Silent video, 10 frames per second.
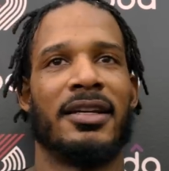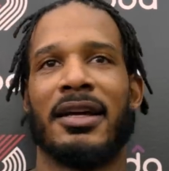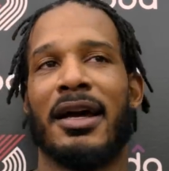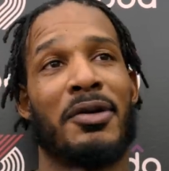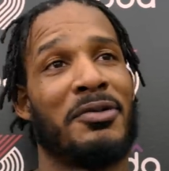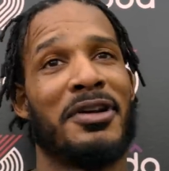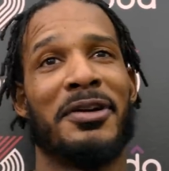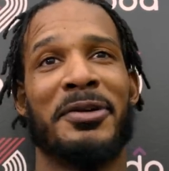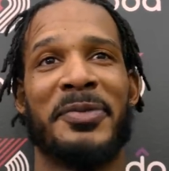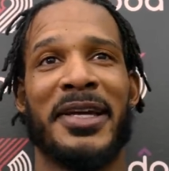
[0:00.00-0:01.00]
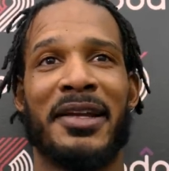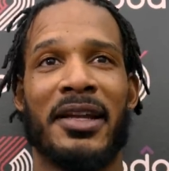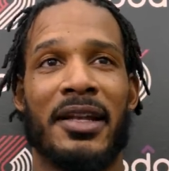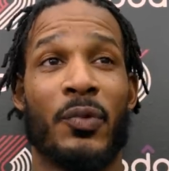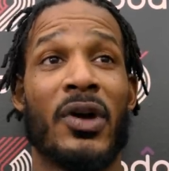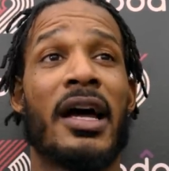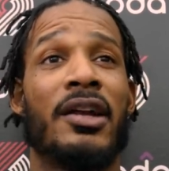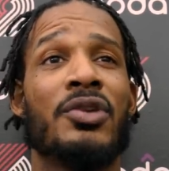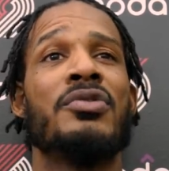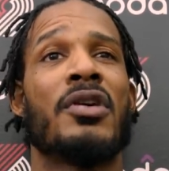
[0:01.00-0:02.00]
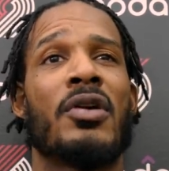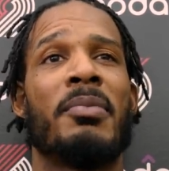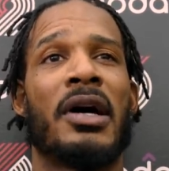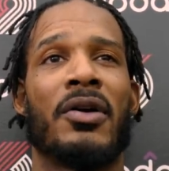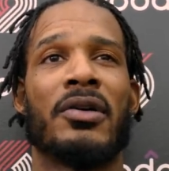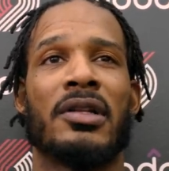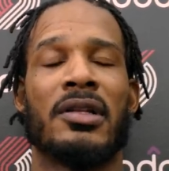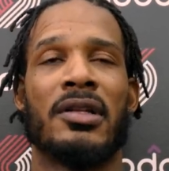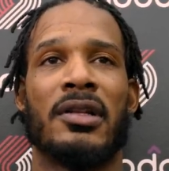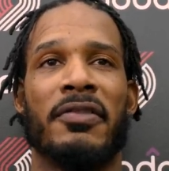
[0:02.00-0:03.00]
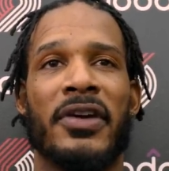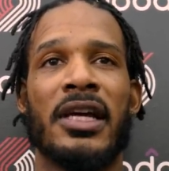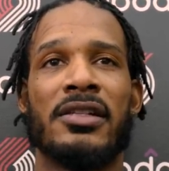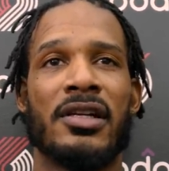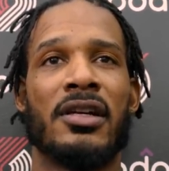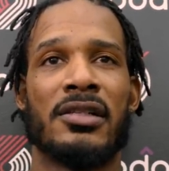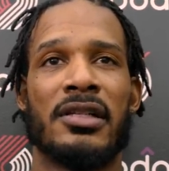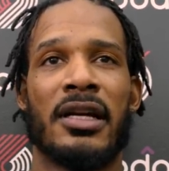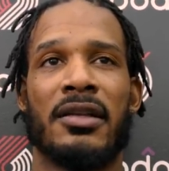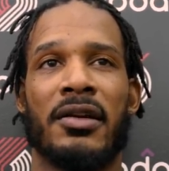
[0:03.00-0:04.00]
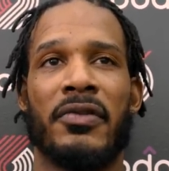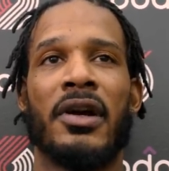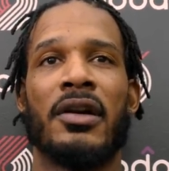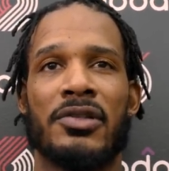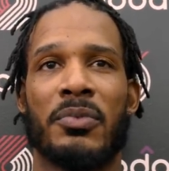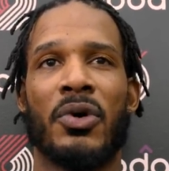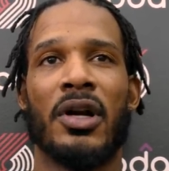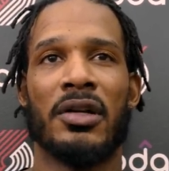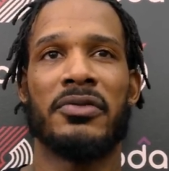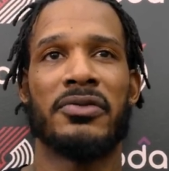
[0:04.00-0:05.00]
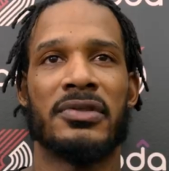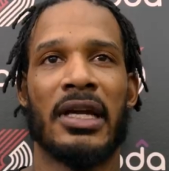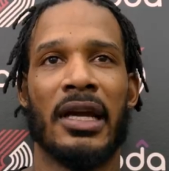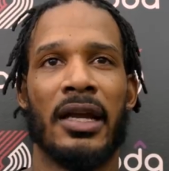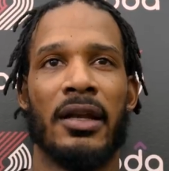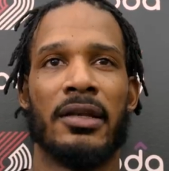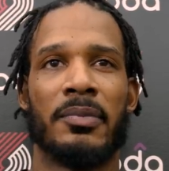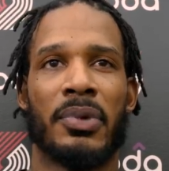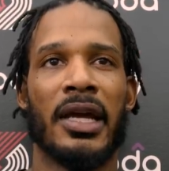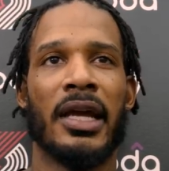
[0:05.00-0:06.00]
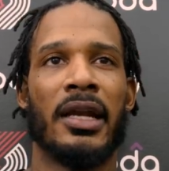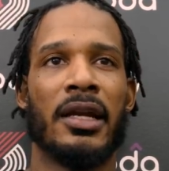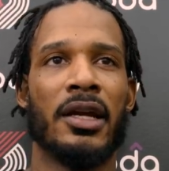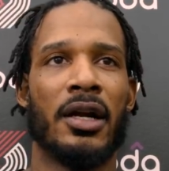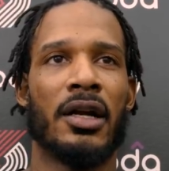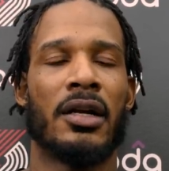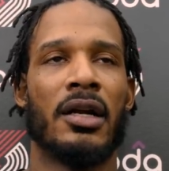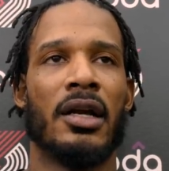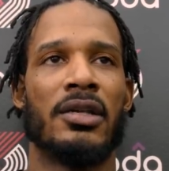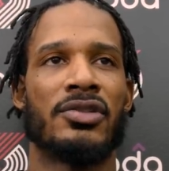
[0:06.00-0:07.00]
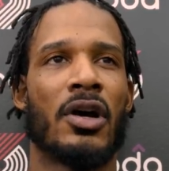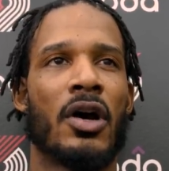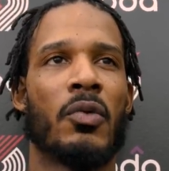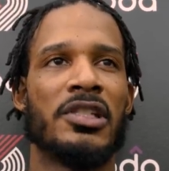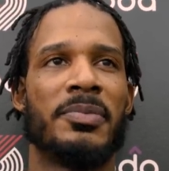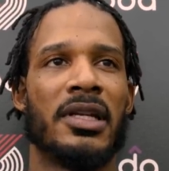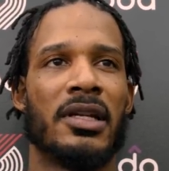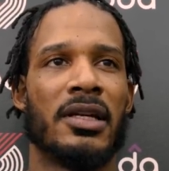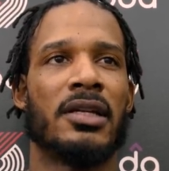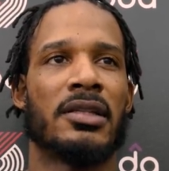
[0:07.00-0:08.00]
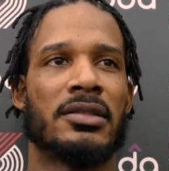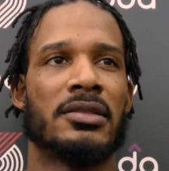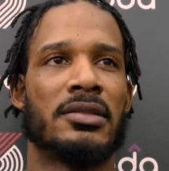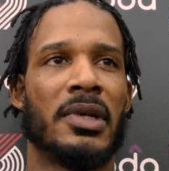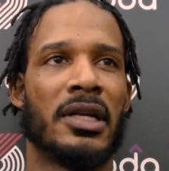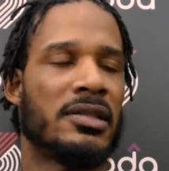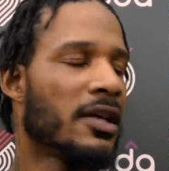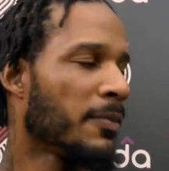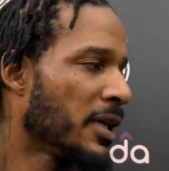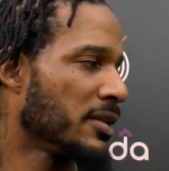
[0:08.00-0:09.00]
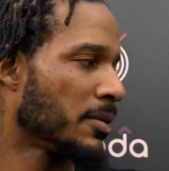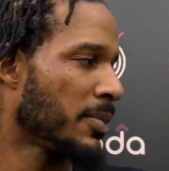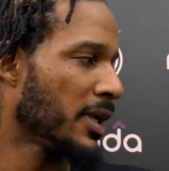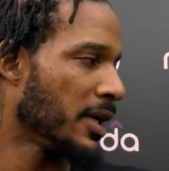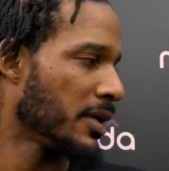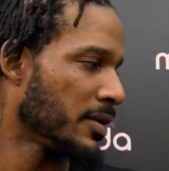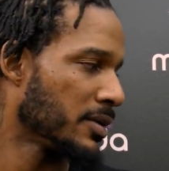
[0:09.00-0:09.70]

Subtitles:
I don't know, man. What I do know about the fans here is that they're very supportive. And playing here has always been a tough place to play.